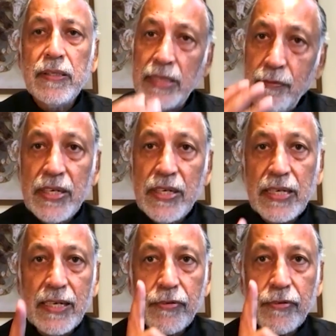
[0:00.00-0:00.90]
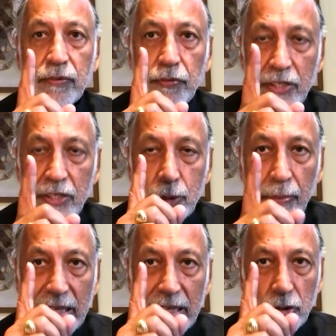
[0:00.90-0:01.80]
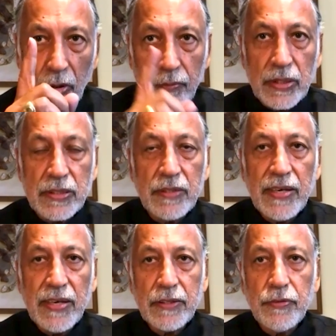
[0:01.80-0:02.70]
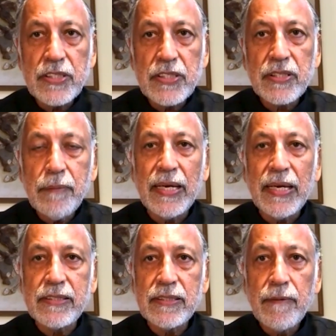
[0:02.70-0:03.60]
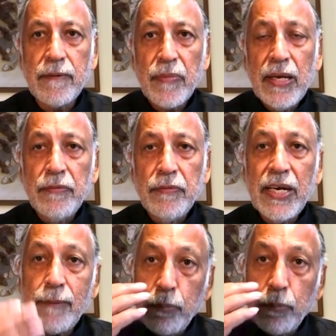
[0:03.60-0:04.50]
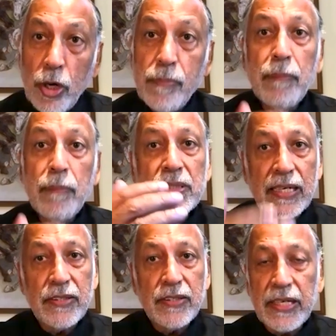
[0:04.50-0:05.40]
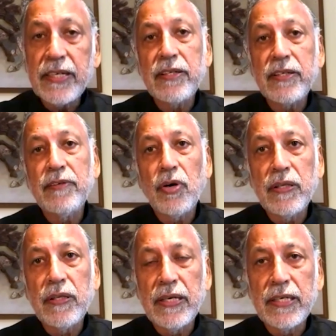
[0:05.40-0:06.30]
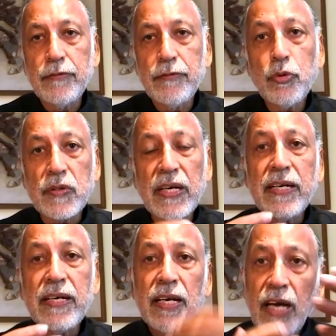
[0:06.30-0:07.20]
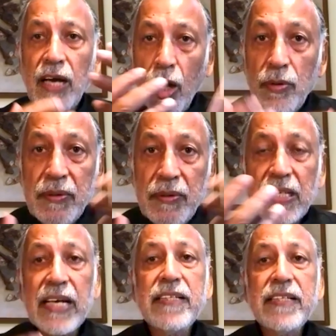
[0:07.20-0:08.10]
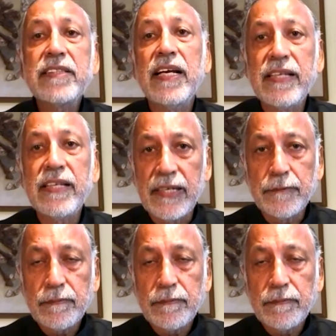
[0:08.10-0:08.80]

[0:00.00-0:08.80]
then we decided from the first batch onwards, in fact, the first three batches, mm-hmm. we had our board members actually getting involved in the interview to decide how will we select these criteria.